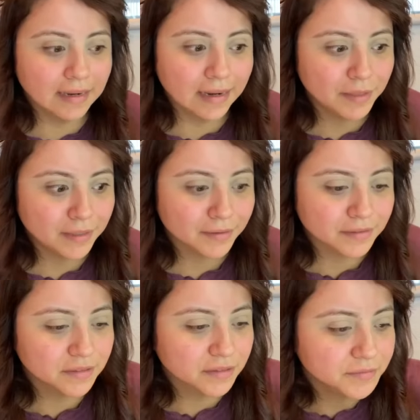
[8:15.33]
let me
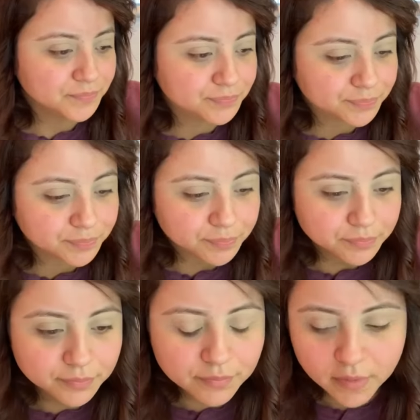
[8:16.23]
learn, you know?
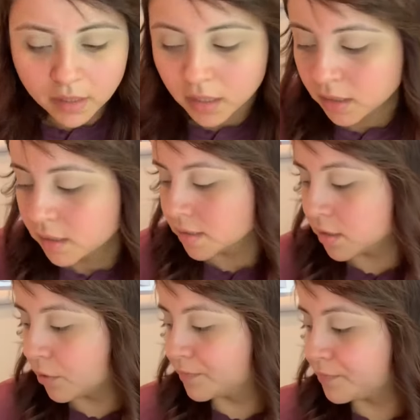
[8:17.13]

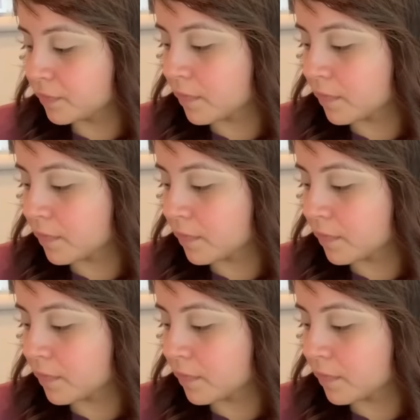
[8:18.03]
So,